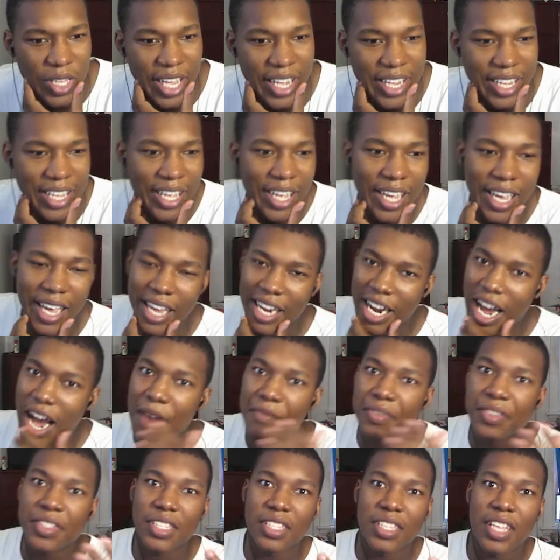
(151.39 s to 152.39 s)
Like, and
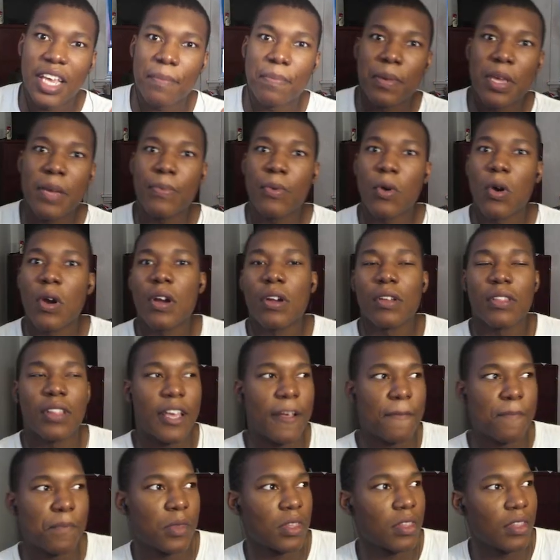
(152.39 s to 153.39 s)
obviously, like people are
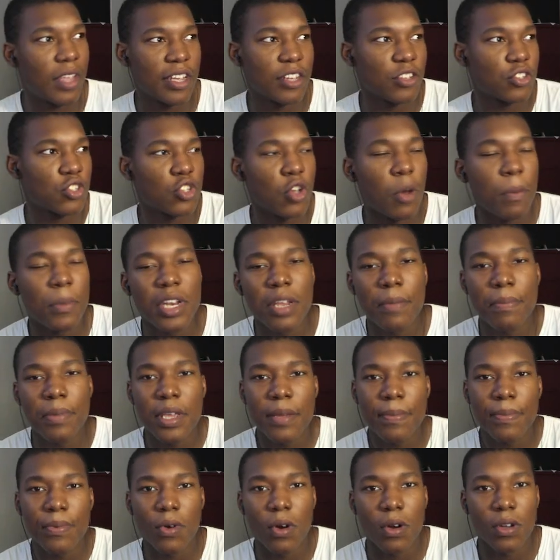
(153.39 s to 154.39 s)
like, like so many
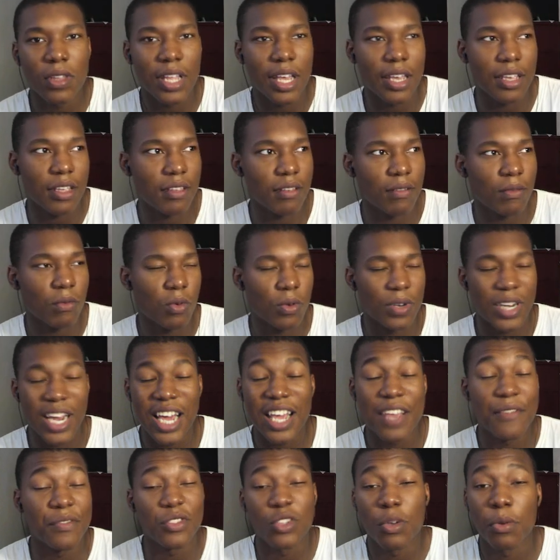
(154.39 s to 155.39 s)
people are like, well,
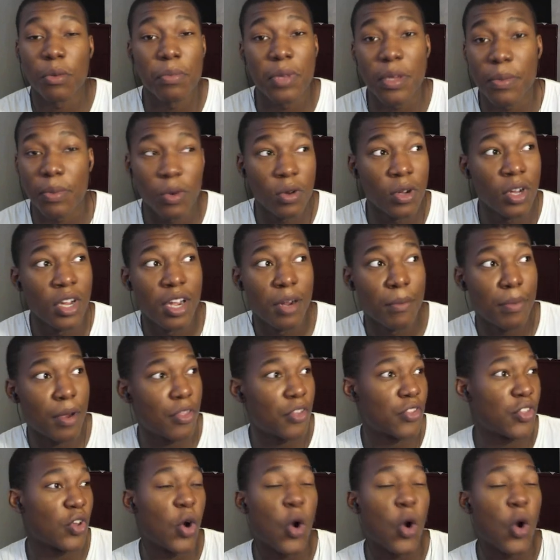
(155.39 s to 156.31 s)
not even so many people, brother.